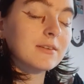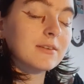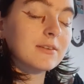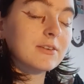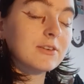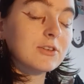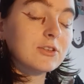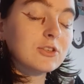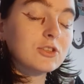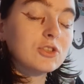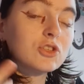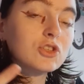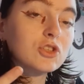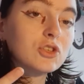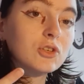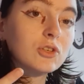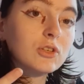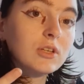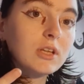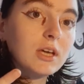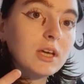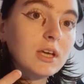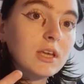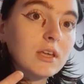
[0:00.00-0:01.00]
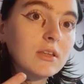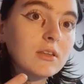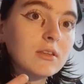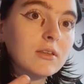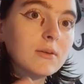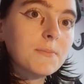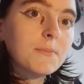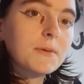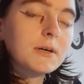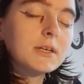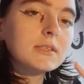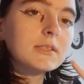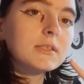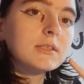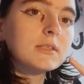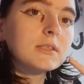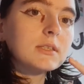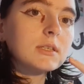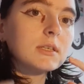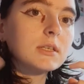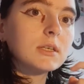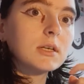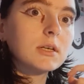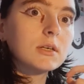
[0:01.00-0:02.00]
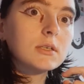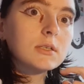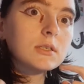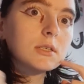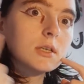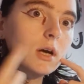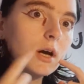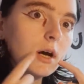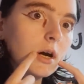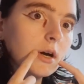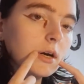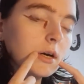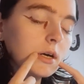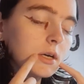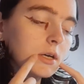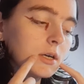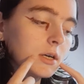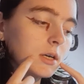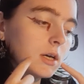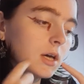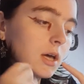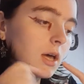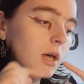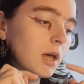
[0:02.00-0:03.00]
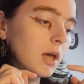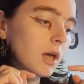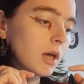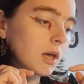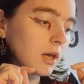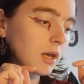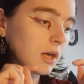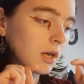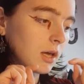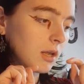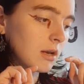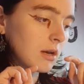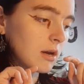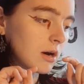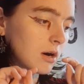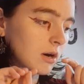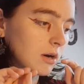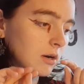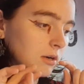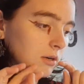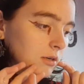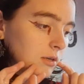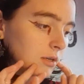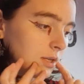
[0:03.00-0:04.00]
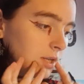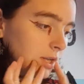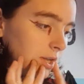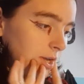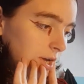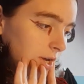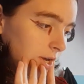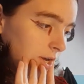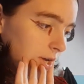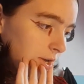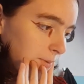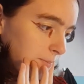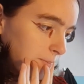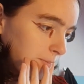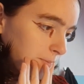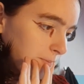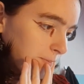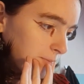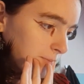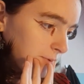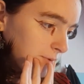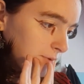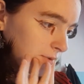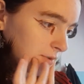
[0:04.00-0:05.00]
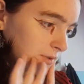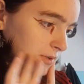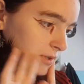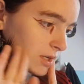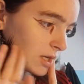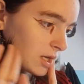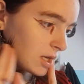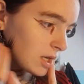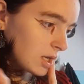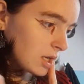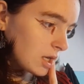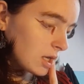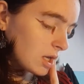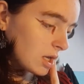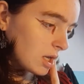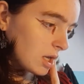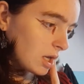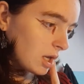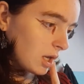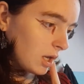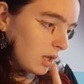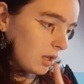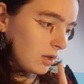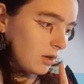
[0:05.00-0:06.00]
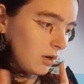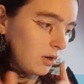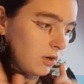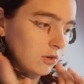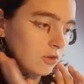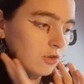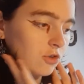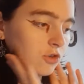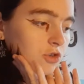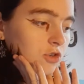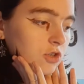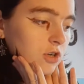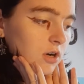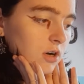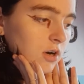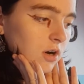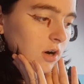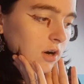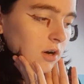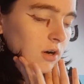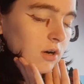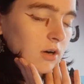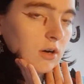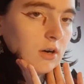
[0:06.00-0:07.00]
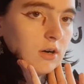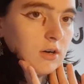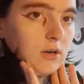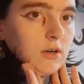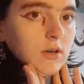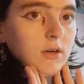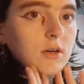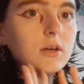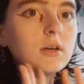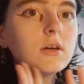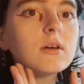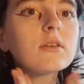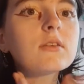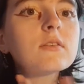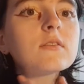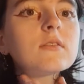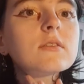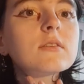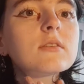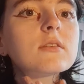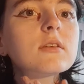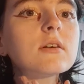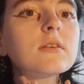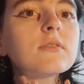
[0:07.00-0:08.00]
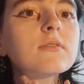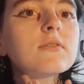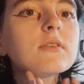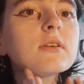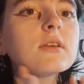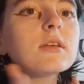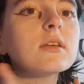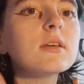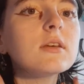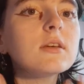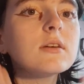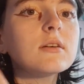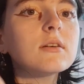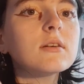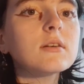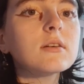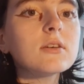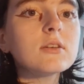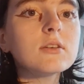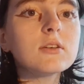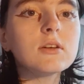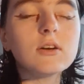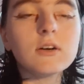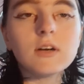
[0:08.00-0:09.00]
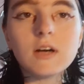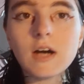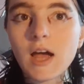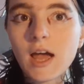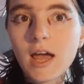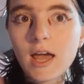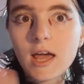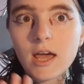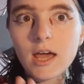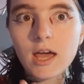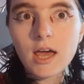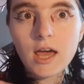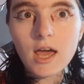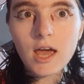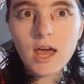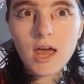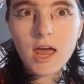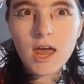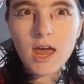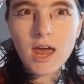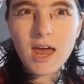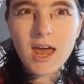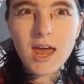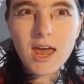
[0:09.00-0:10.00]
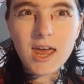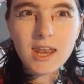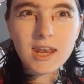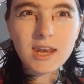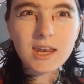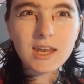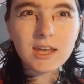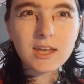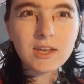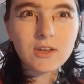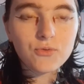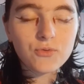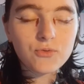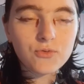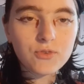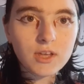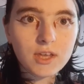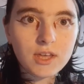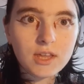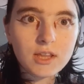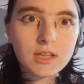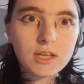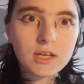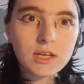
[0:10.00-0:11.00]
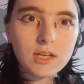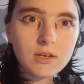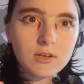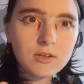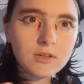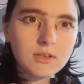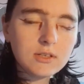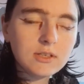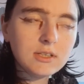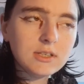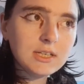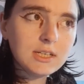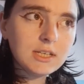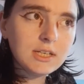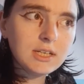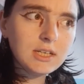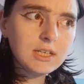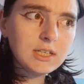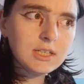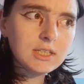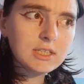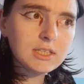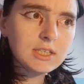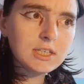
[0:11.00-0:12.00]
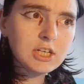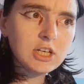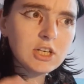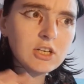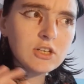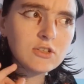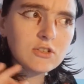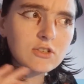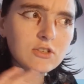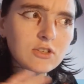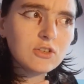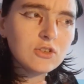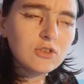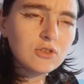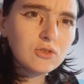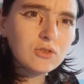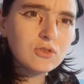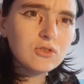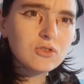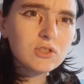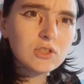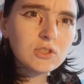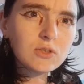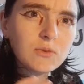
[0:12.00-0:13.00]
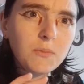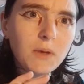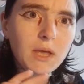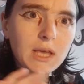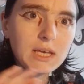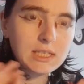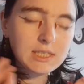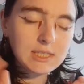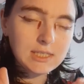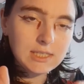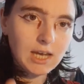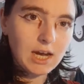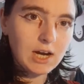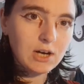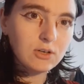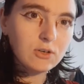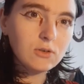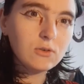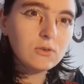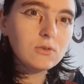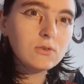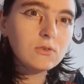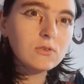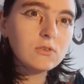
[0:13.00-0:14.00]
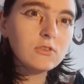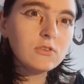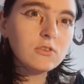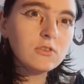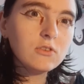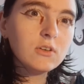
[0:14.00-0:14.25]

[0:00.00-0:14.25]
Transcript: controlling the muscles in our tongue, in our lips, in our jaw, stuff here, anything that you need to use to make sounds,